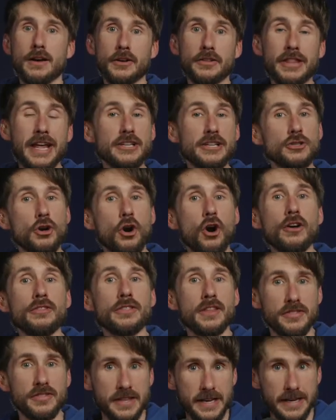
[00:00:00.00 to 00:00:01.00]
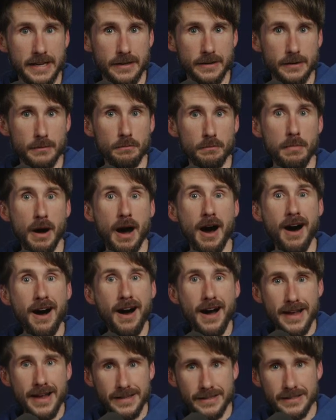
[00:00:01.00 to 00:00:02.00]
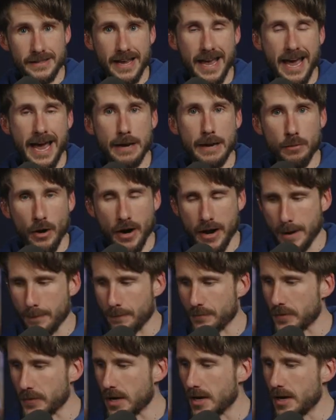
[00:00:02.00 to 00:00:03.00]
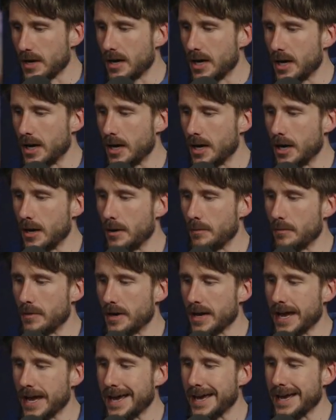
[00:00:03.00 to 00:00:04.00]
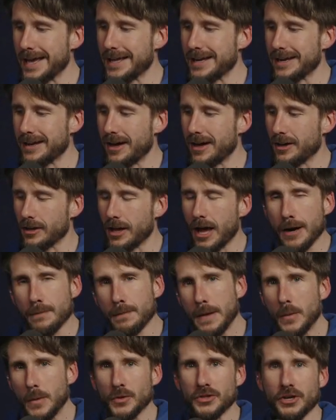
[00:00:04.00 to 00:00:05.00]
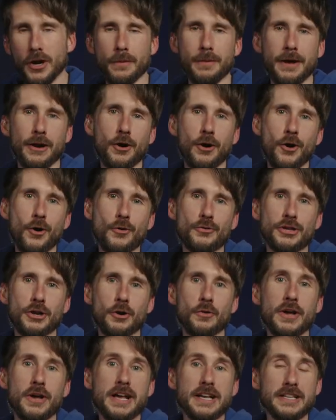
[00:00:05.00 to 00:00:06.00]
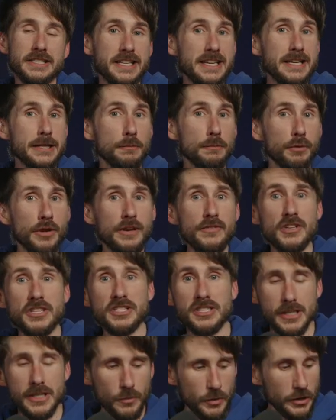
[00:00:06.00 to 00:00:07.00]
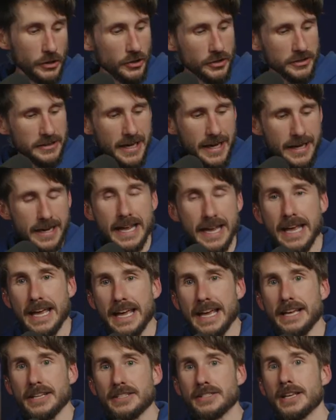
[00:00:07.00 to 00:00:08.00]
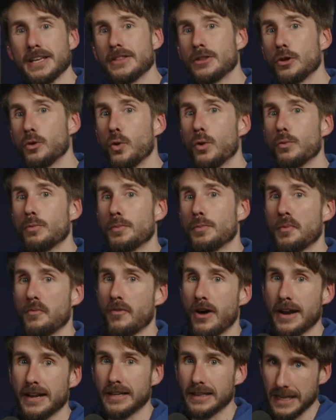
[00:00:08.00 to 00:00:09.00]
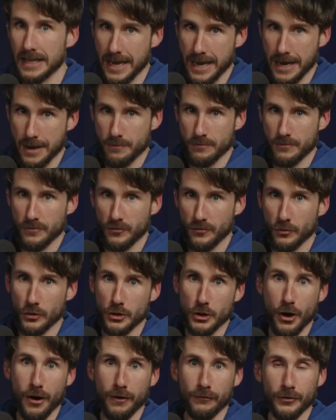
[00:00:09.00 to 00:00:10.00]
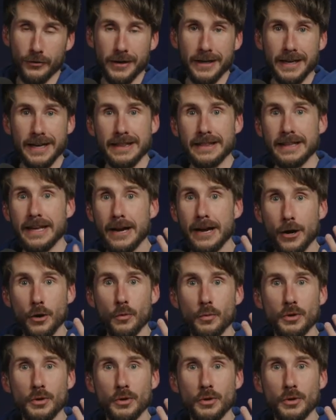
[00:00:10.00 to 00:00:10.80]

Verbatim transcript: that is caught in the thicket behind Abraham. Um, and a lot of people talk about, oh, you know, see, in the previous scene we looked at, he said the Lord would provide a lamb for the offering, and there